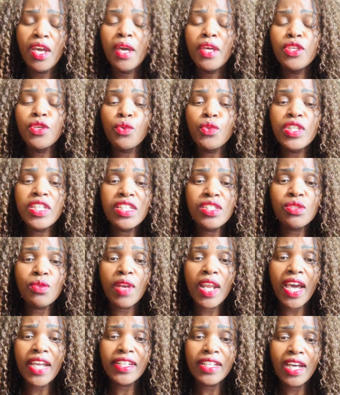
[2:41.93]
You need to
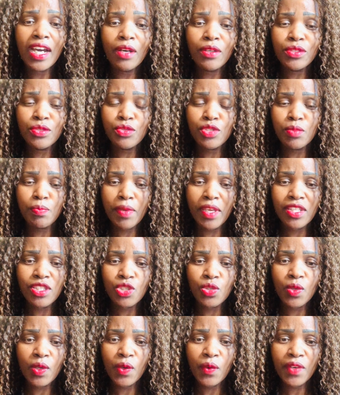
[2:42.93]
learn how to spend
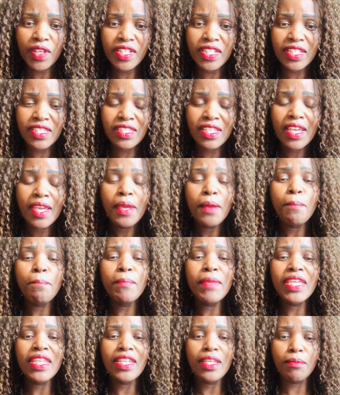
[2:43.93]
your credit
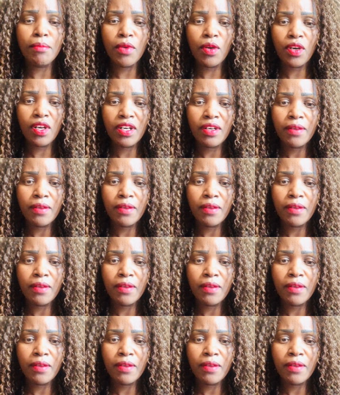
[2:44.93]
minimal